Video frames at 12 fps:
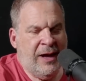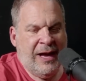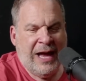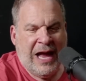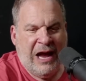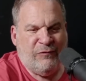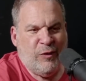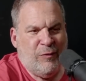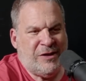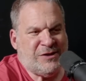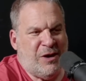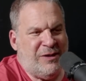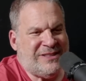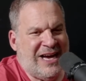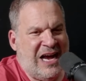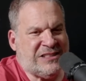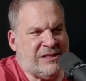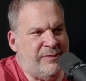Everyone's always
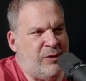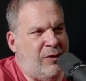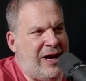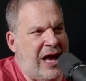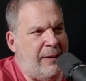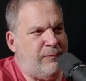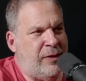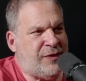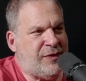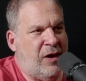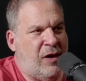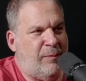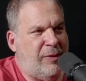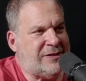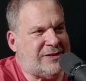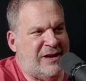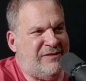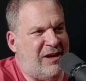asking me what happened with the
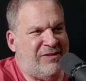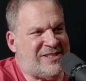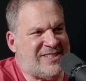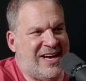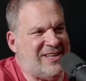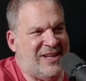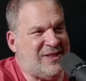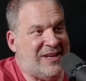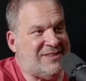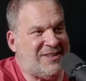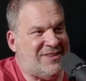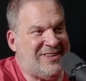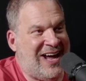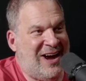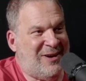Goldbergs. I've never said anything till now.